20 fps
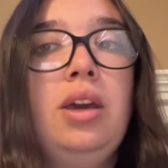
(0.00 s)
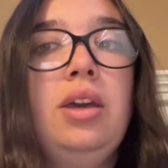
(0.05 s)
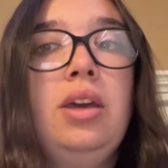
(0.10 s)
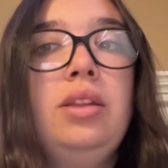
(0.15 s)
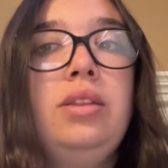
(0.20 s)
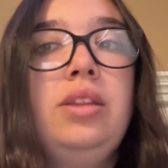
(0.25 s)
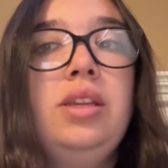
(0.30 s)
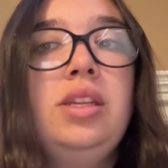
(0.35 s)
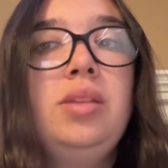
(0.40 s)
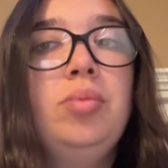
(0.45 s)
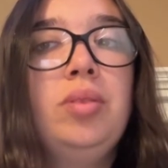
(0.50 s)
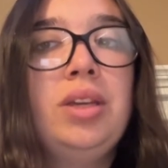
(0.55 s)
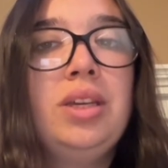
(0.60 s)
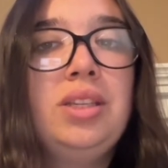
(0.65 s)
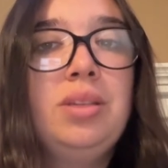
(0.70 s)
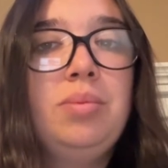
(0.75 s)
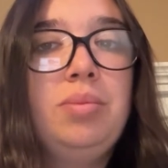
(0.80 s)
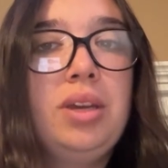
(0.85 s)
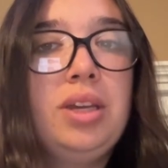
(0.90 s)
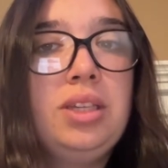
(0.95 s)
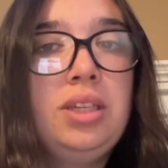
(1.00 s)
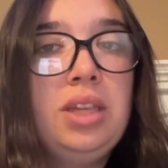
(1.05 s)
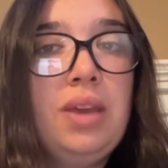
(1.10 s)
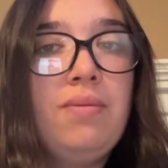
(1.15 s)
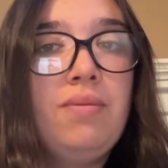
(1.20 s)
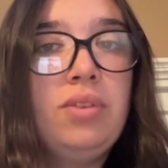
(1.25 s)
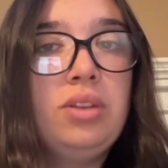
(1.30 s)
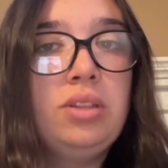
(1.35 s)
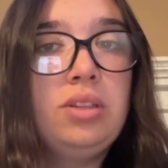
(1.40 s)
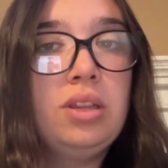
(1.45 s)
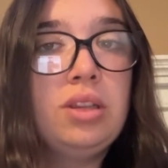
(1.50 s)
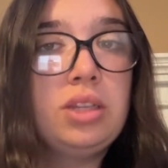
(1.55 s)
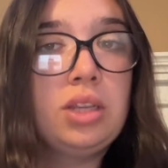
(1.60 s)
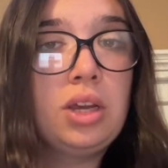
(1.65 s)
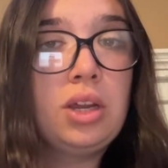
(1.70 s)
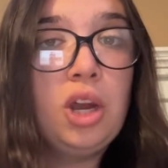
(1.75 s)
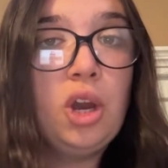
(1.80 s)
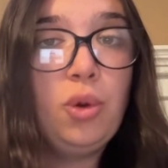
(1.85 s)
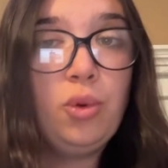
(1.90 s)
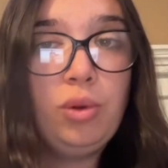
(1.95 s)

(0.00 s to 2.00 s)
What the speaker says: These plays place an emphasis on how